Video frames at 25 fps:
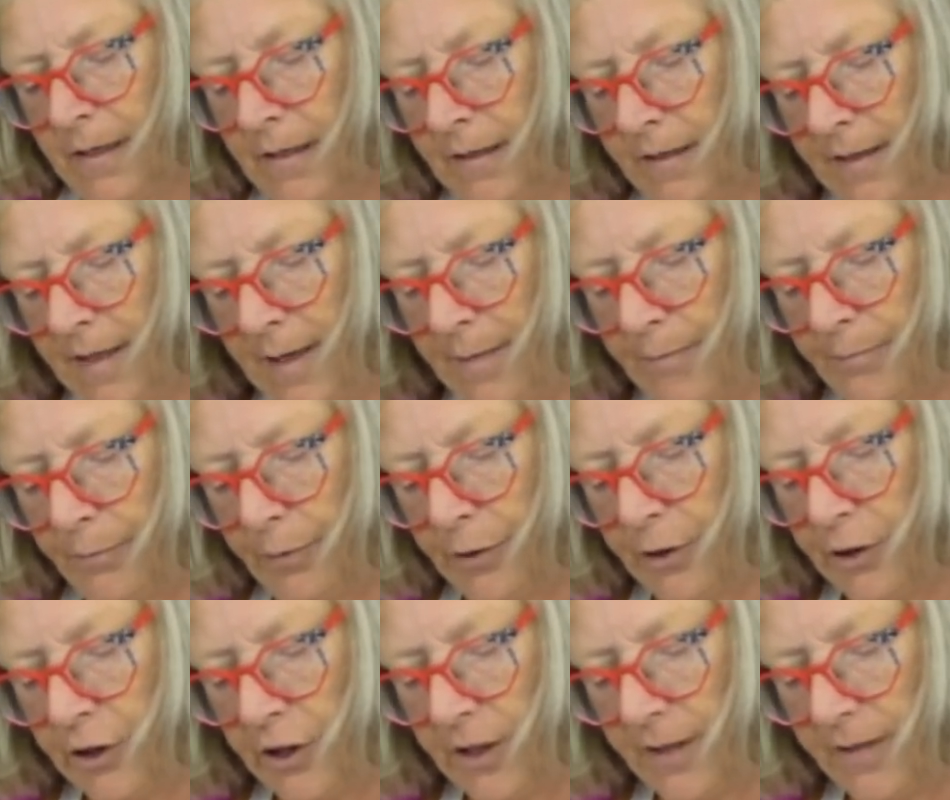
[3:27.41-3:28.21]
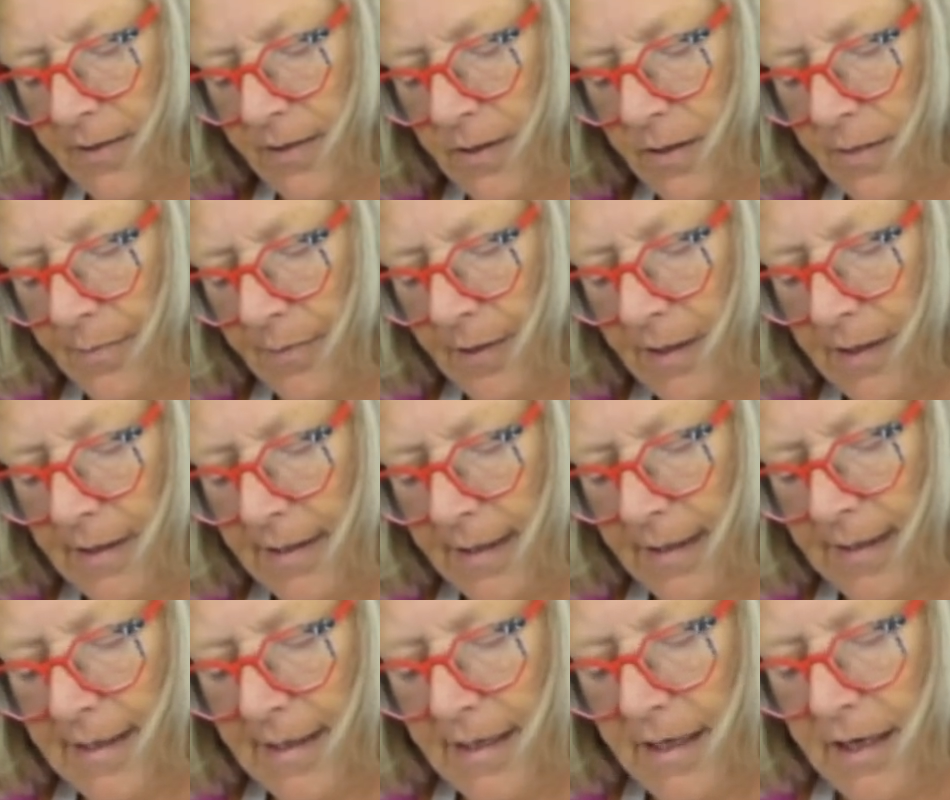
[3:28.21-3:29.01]
temperature, so I'm
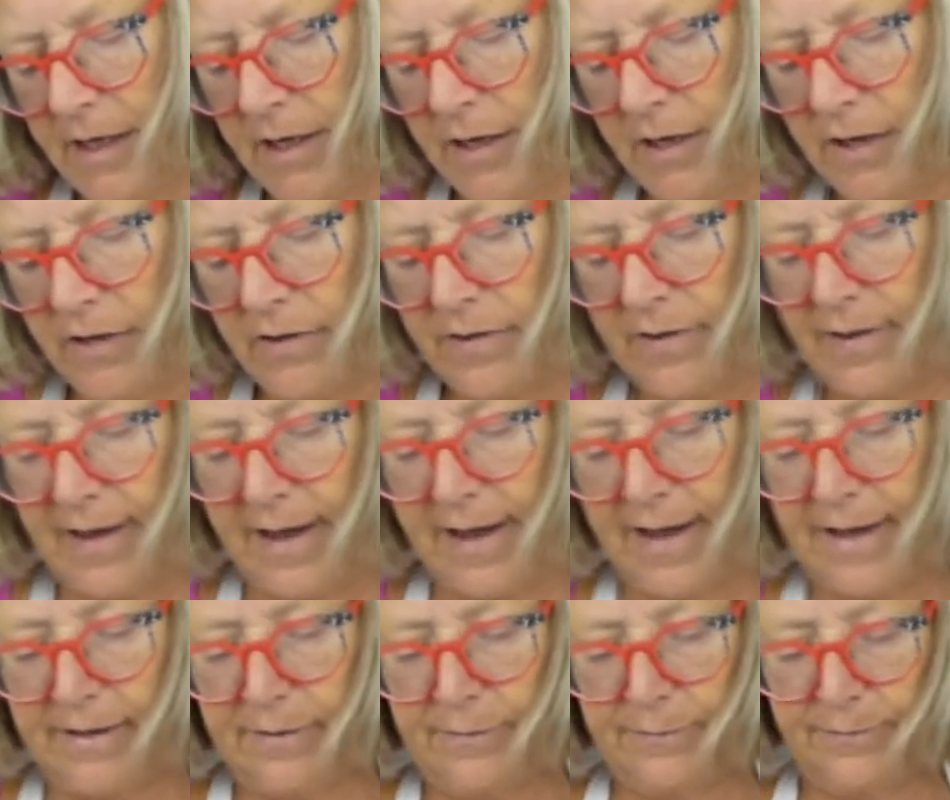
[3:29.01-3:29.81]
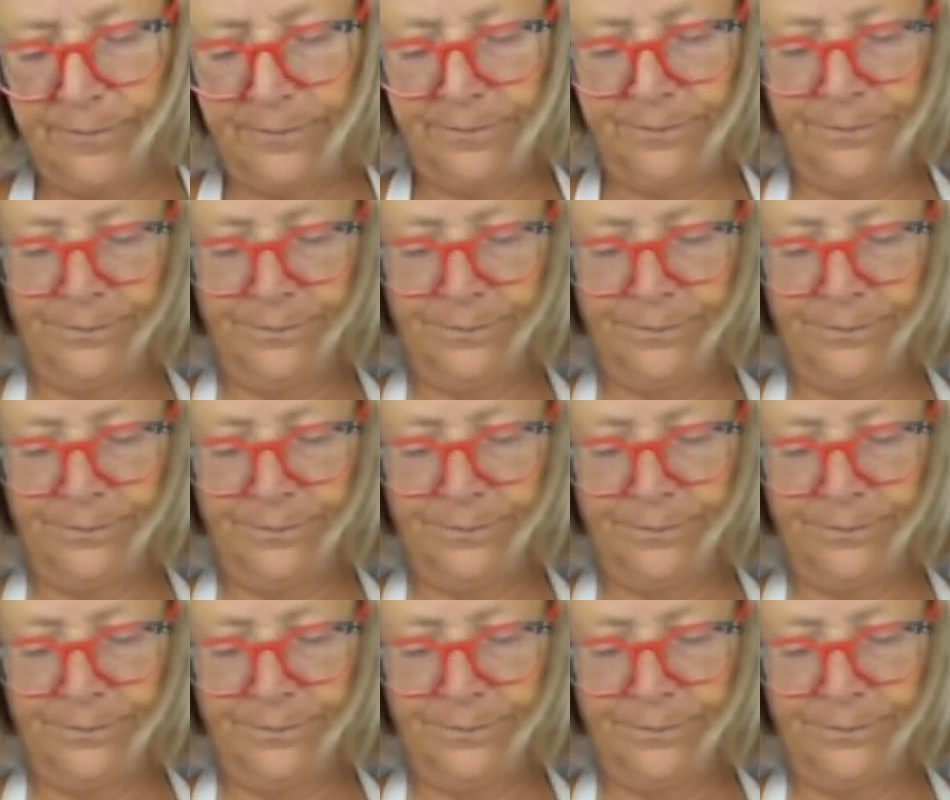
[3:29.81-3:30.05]
going to cut that